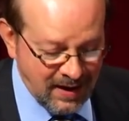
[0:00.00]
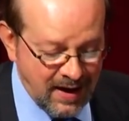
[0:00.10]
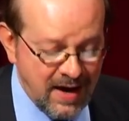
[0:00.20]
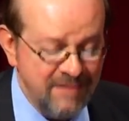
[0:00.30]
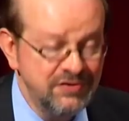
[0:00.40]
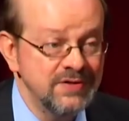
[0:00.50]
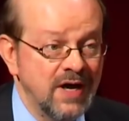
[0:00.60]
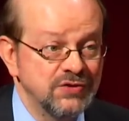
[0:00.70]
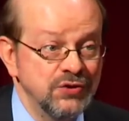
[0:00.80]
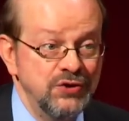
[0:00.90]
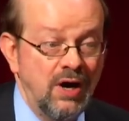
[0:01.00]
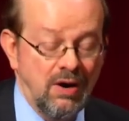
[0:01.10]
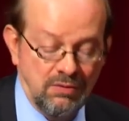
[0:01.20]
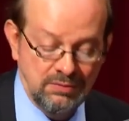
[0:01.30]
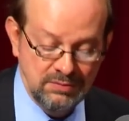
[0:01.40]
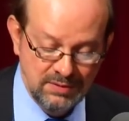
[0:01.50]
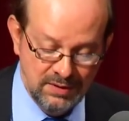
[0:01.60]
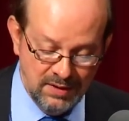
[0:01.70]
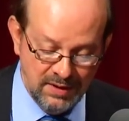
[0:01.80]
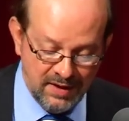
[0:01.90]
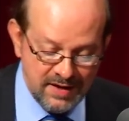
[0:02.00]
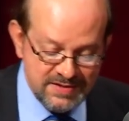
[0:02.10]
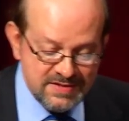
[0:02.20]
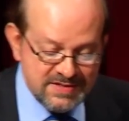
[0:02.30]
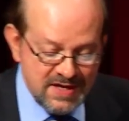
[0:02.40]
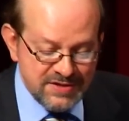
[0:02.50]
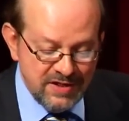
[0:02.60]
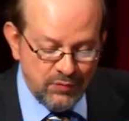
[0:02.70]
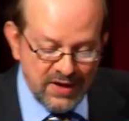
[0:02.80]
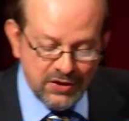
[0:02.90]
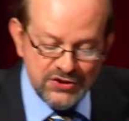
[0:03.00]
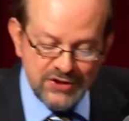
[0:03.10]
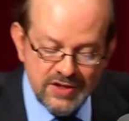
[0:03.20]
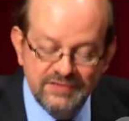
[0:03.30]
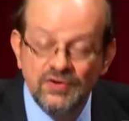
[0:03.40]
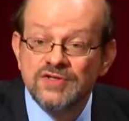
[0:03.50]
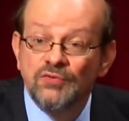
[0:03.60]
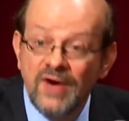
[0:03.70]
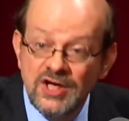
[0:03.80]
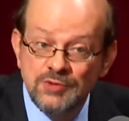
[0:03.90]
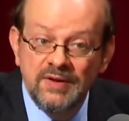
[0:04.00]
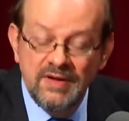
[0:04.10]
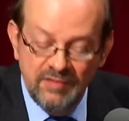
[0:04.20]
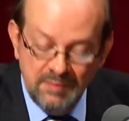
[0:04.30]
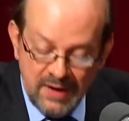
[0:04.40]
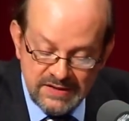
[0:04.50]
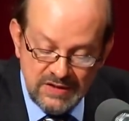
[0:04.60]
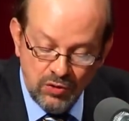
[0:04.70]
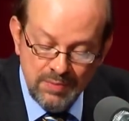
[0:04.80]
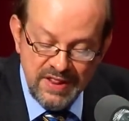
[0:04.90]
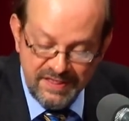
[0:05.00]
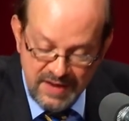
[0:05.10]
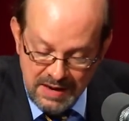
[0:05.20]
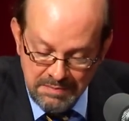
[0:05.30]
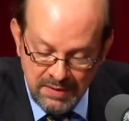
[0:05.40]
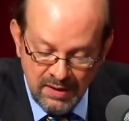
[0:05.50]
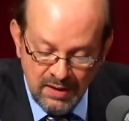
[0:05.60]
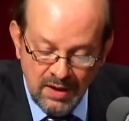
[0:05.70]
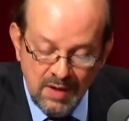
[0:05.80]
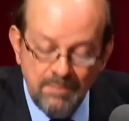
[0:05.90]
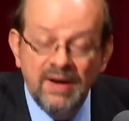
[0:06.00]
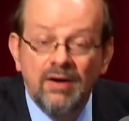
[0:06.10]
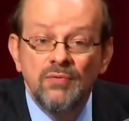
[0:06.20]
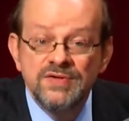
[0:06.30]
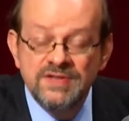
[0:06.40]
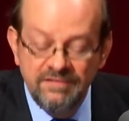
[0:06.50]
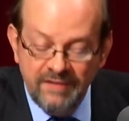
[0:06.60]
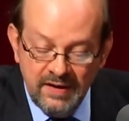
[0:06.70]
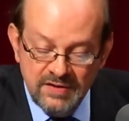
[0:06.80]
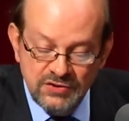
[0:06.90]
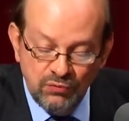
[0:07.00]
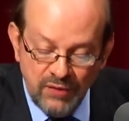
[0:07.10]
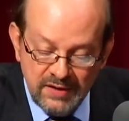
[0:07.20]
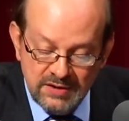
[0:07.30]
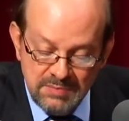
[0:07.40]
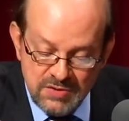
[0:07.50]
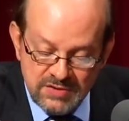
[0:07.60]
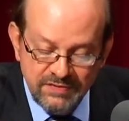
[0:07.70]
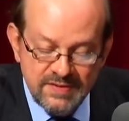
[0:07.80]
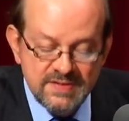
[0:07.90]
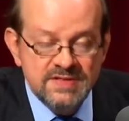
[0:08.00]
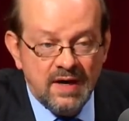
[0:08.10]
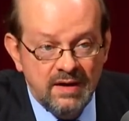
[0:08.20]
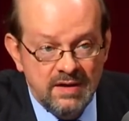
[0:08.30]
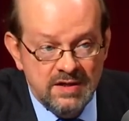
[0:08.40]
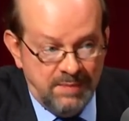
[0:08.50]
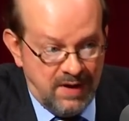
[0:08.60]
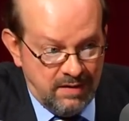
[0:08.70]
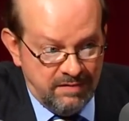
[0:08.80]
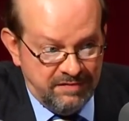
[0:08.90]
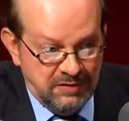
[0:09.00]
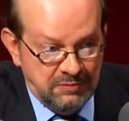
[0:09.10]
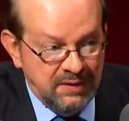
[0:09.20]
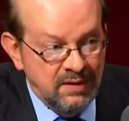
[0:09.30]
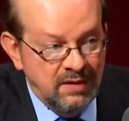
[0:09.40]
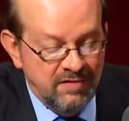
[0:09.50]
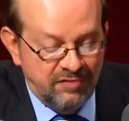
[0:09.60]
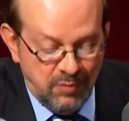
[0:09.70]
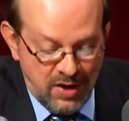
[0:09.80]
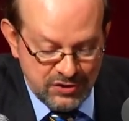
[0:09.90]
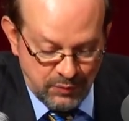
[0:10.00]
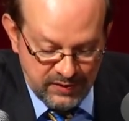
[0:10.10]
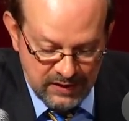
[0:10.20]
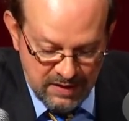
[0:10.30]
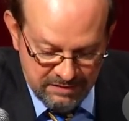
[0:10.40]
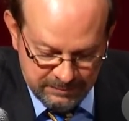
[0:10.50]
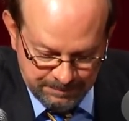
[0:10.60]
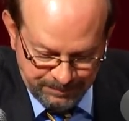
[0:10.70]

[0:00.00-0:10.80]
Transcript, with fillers: After Dr. No and success on the record charts for his arrangement of the Monty Norman theme, Barry was invited to write the music for the second Bond film, From Russia with Love.